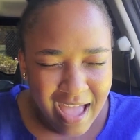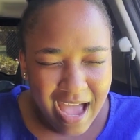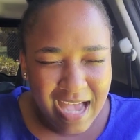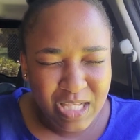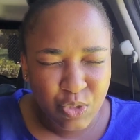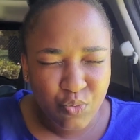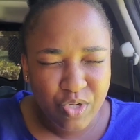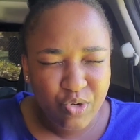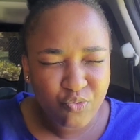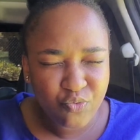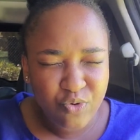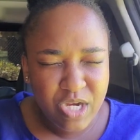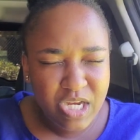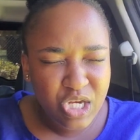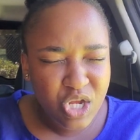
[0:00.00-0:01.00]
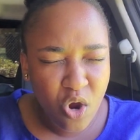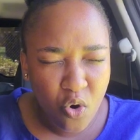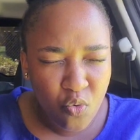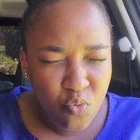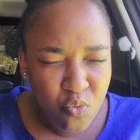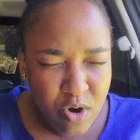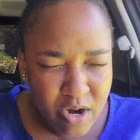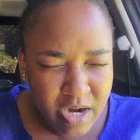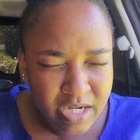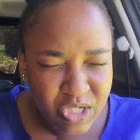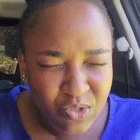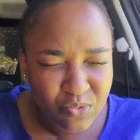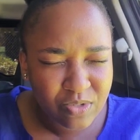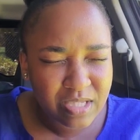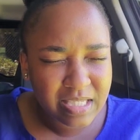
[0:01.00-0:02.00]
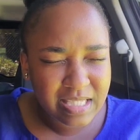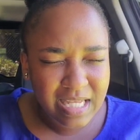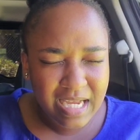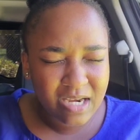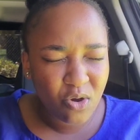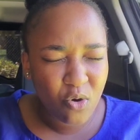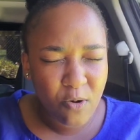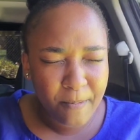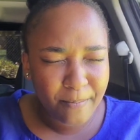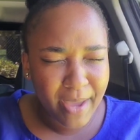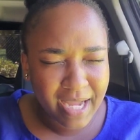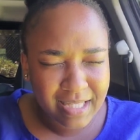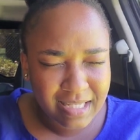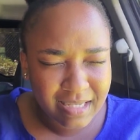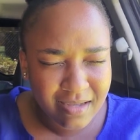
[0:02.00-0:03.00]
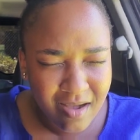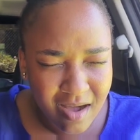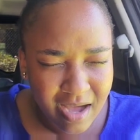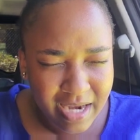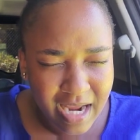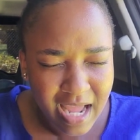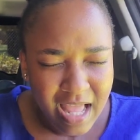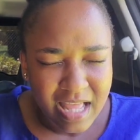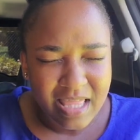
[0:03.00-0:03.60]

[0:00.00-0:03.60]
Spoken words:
as we read your word, you said, almighty God,